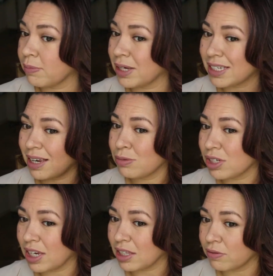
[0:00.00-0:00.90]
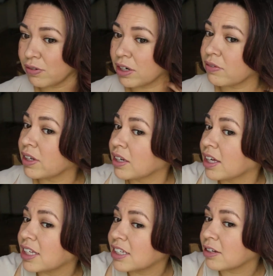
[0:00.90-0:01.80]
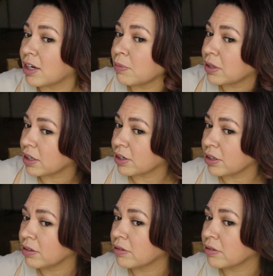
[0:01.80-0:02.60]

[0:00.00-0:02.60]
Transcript: because I'm just getting the front of it. I like to go up and under.